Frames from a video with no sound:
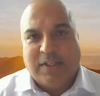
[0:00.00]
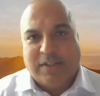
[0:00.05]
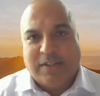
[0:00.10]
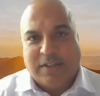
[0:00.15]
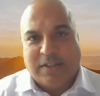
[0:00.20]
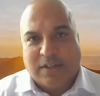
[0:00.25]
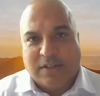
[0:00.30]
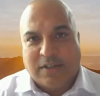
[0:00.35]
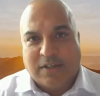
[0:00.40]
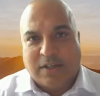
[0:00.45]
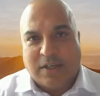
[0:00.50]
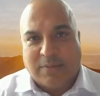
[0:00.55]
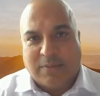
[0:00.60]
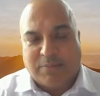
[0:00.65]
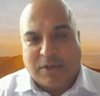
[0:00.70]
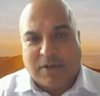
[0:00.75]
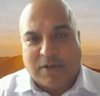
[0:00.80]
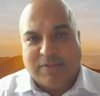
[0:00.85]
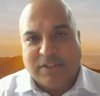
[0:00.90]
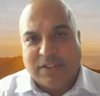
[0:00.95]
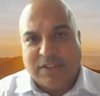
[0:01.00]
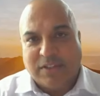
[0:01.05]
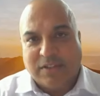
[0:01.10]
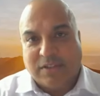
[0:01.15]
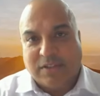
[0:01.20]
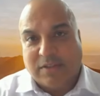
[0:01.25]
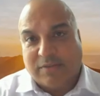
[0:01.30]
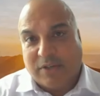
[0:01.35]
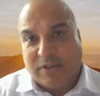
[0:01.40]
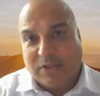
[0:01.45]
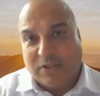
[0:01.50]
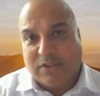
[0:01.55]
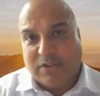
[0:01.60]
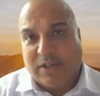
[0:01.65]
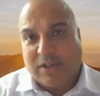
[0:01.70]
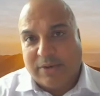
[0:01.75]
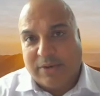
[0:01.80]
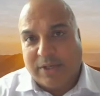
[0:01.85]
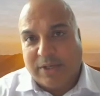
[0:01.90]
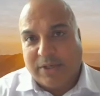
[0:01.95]
the provinces of
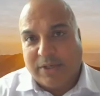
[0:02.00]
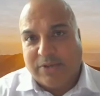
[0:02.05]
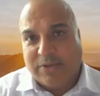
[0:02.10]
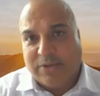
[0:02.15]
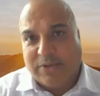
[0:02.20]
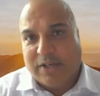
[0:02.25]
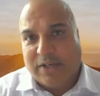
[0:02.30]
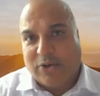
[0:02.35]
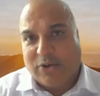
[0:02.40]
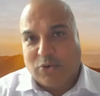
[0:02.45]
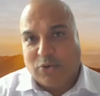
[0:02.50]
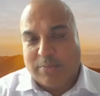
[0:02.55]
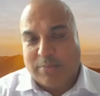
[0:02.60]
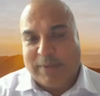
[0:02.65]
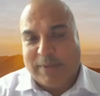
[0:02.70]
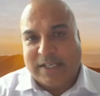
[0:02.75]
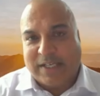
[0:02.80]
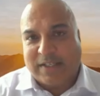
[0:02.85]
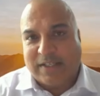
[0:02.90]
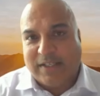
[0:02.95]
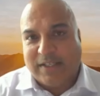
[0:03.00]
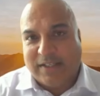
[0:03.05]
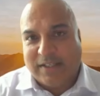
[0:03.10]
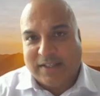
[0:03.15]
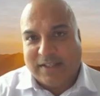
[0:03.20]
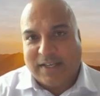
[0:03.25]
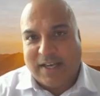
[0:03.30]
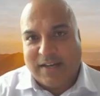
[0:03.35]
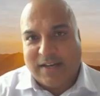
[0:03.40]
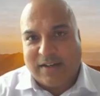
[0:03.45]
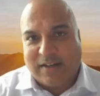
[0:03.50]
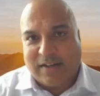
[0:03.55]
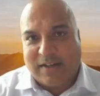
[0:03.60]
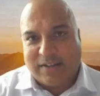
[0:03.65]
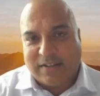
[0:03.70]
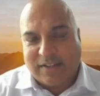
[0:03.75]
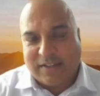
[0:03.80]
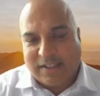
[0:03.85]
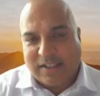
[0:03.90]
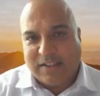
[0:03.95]
Ontario and Quebec in
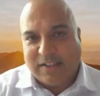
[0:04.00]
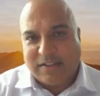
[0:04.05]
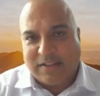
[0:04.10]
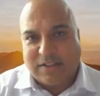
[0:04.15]
Canada,